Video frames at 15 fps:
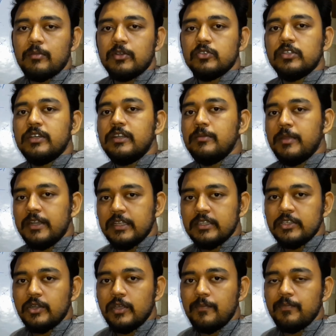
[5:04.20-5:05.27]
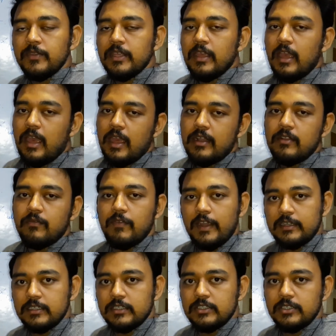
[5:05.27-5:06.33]
about the remainder theorem and
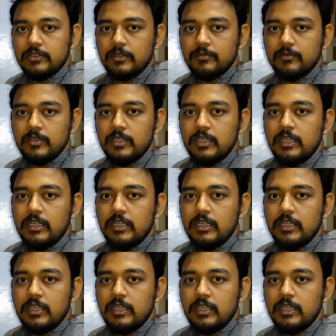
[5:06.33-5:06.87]
factor theorem.